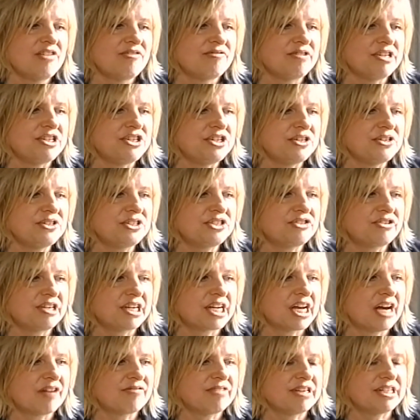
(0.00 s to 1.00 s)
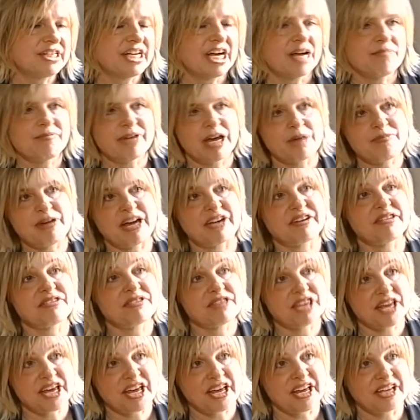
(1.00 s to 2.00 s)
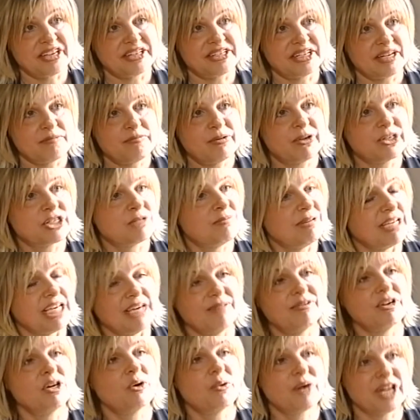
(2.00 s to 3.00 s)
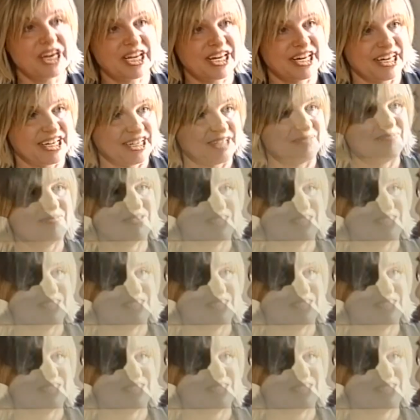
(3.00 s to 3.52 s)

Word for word: reduce the recovery time by about a third and possibly even quicker.